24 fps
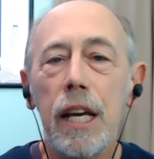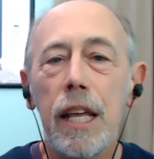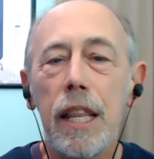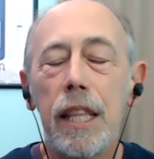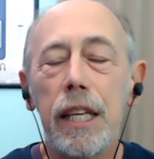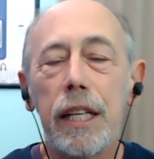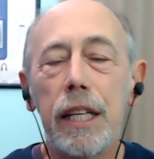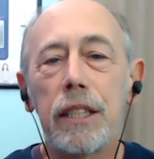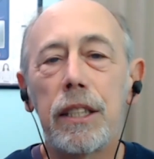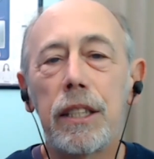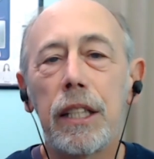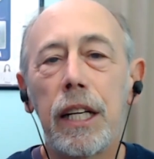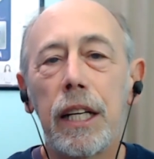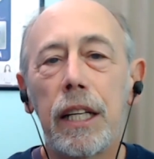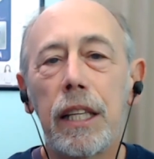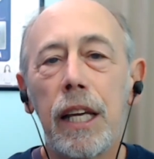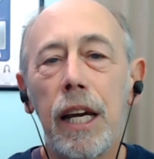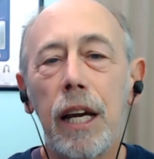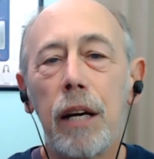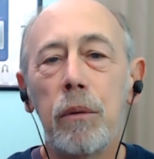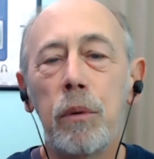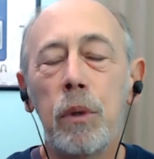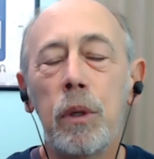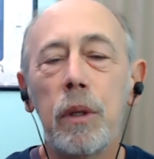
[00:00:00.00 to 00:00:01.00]
things like
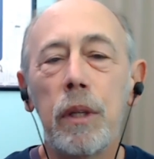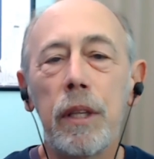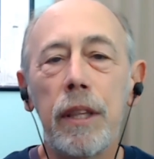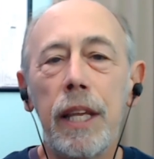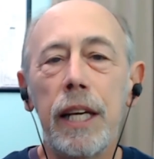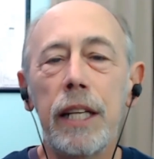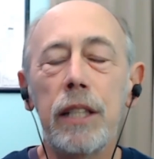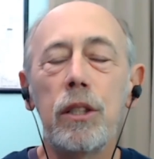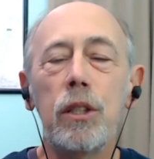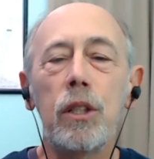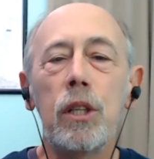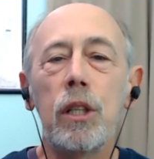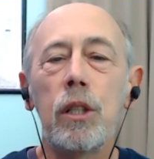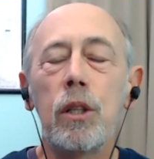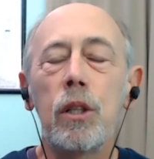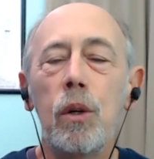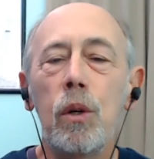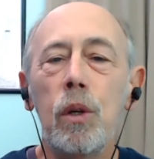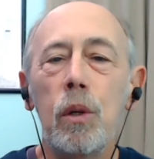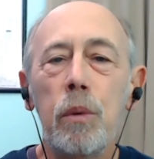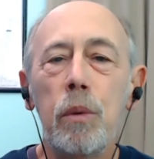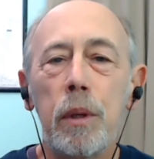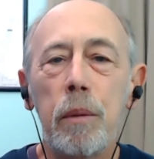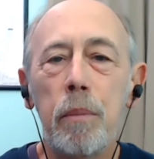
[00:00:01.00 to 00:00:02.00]
that. Well, that's our
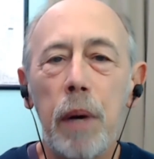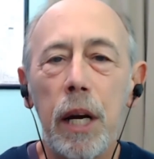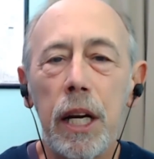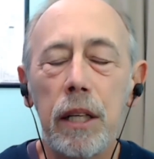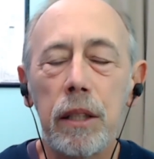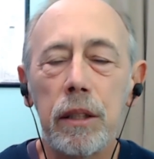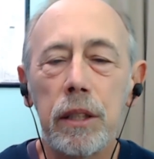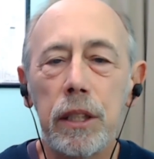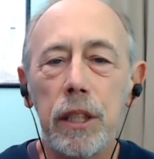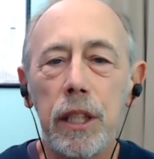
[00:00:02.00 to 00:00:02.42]
goal with BioTouch.